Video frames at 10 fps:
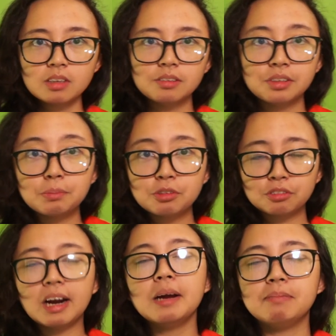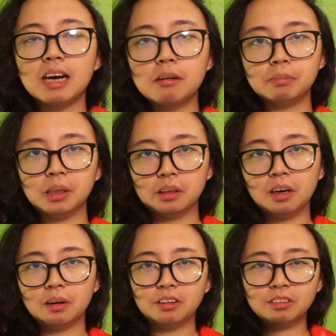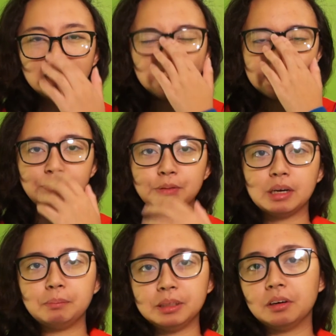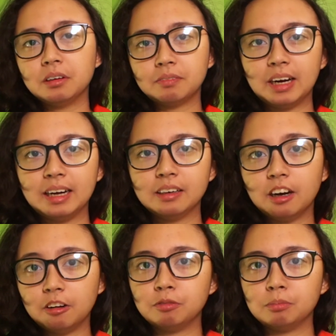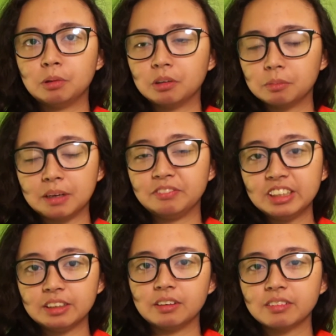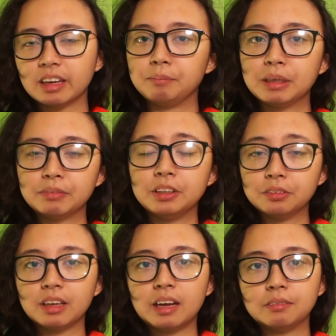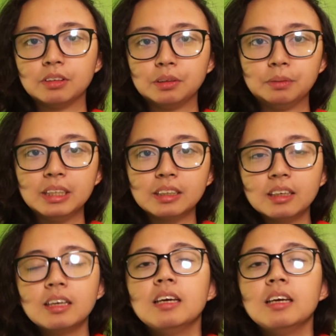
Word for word: Subscribe down below if you want to be notified of more of my videos, I make videos every week.